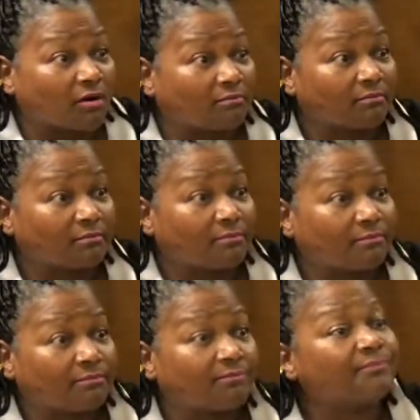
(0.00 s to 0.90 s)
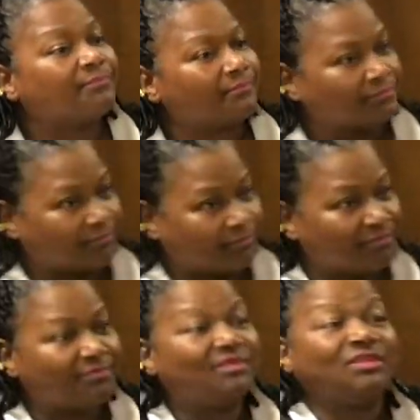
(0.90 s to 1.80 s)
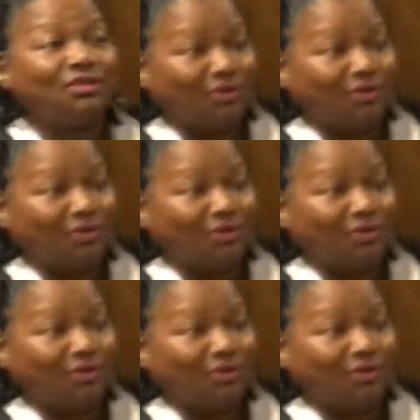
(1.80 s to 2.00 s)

Because you said that key word.